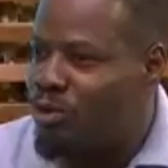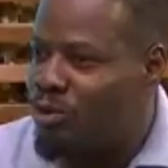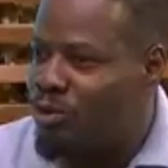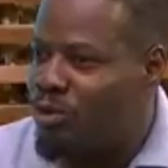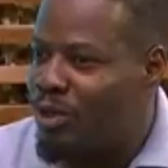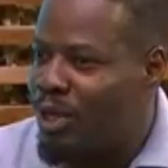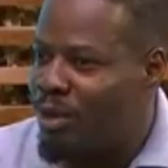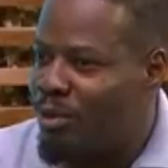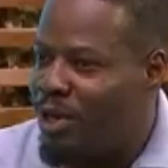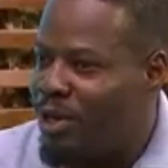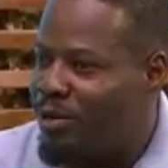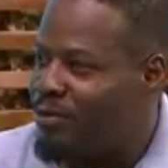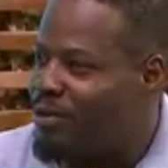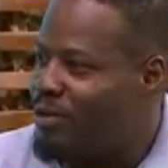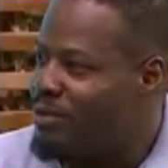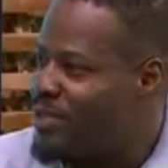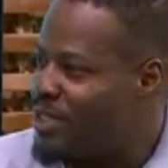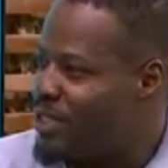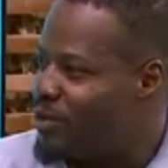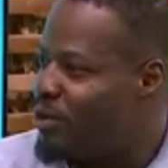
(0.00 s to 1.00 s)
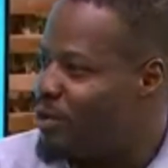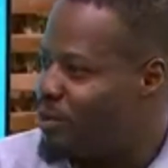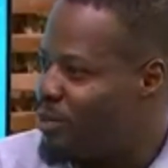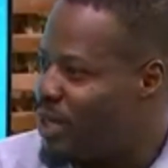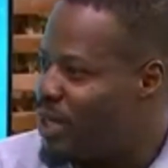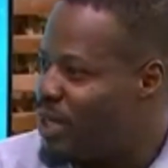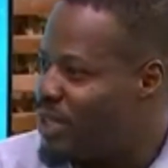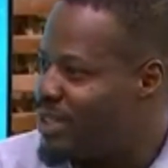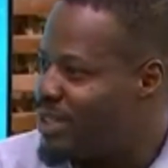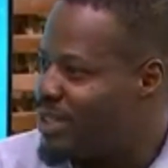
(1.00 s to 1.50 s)
do about 50
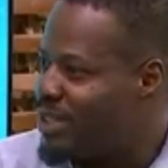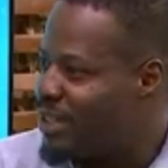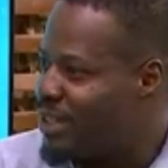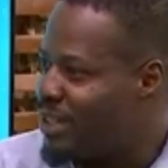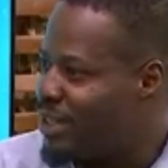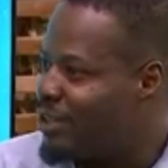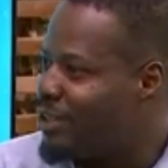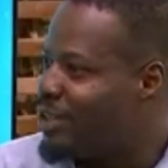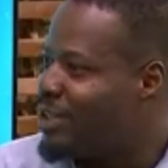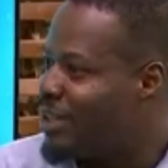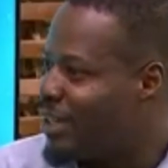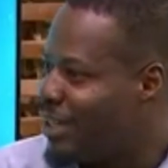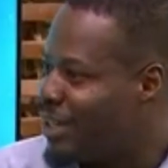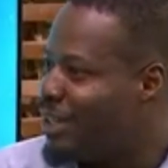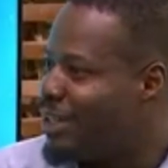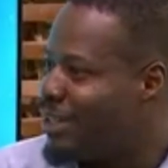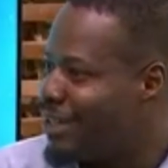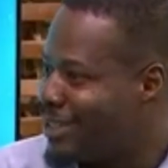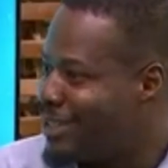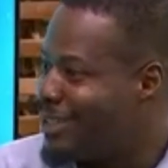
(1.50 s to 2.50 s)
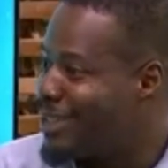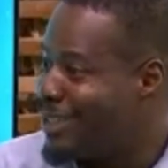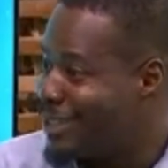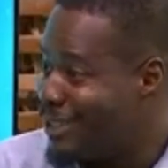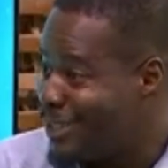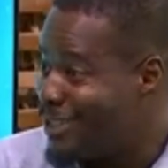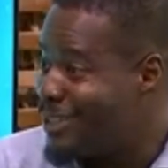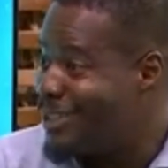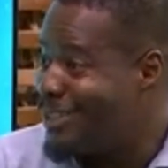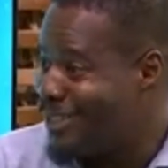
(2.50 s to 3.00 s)
repairs in the
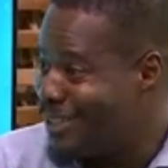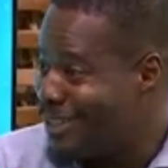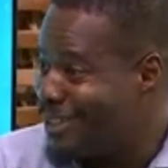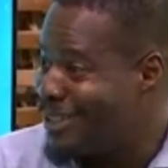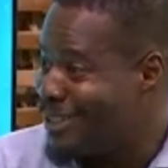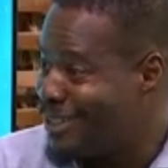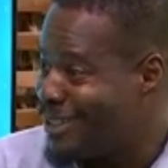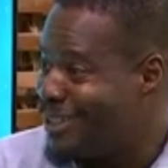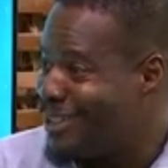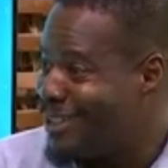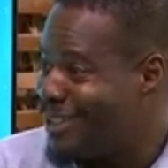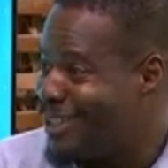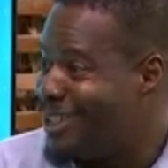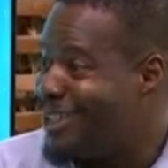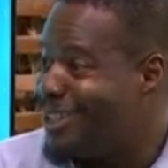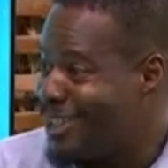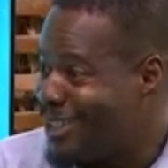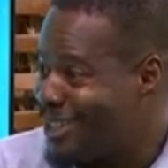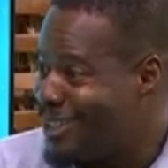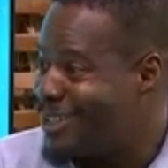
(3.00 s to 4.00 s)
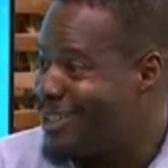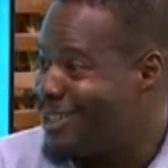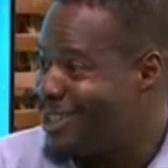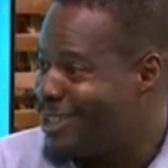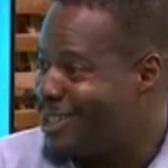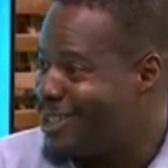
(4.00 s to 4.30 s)
centers. Yes. Yes.